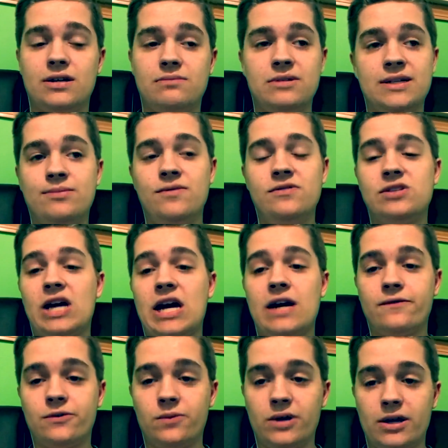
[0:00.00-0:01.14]
I mean, this movie's
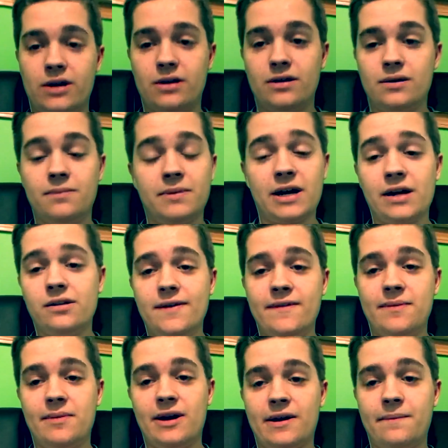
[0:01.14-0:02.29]
everywhere. But I love
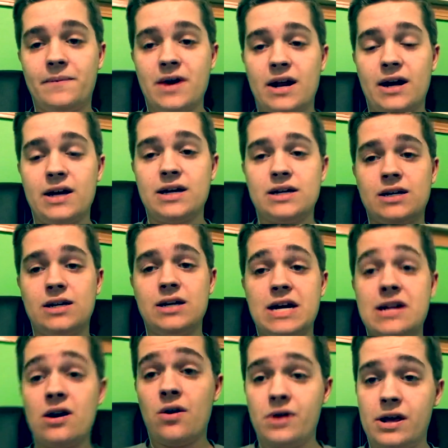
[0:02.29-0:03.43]
it, man, and I uh, need
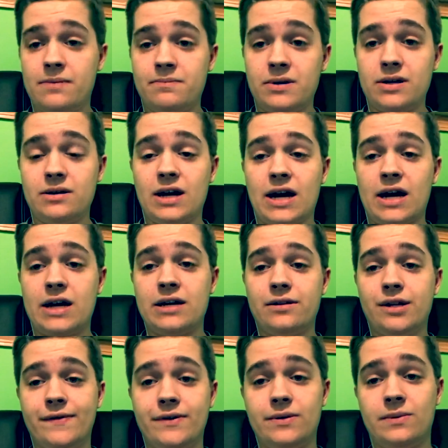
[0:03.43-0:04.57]
to own it, but I
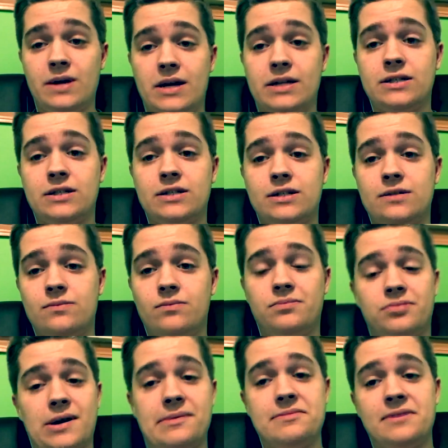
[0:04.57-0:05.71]
love it and it's
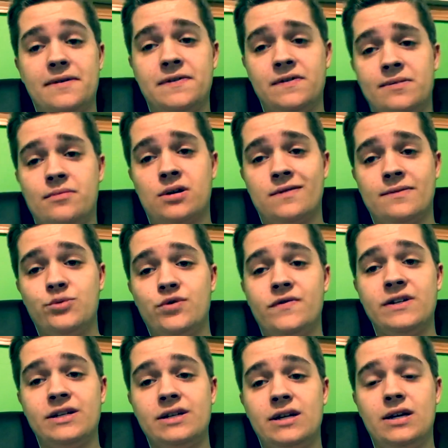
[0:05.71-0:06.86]
probably my favorite Marvel
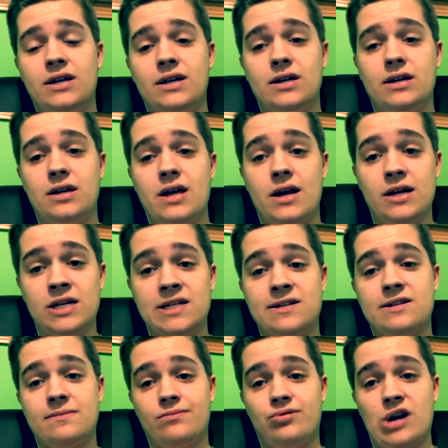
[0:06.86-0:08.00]
movie. It
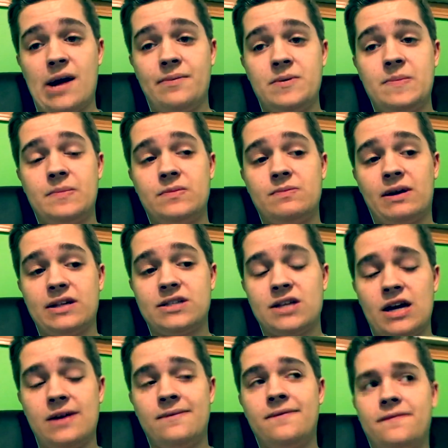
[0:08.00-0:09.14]
is probably my
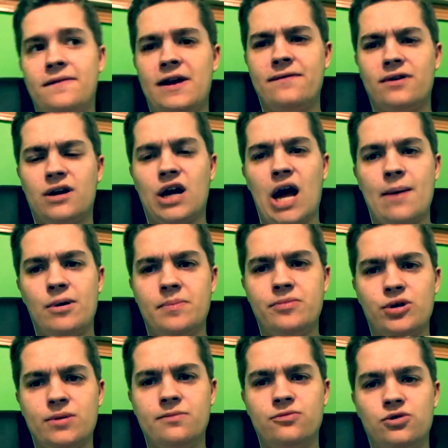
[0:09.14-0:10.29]
second favorite comic
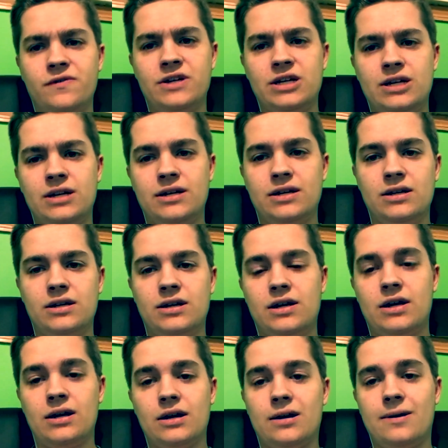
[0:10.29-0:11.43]
book movie
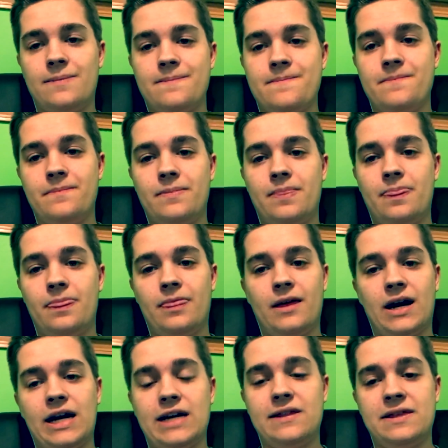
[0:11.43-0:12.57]
um,
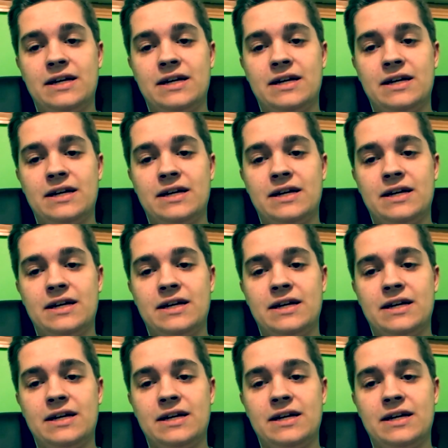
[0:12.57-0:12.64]
I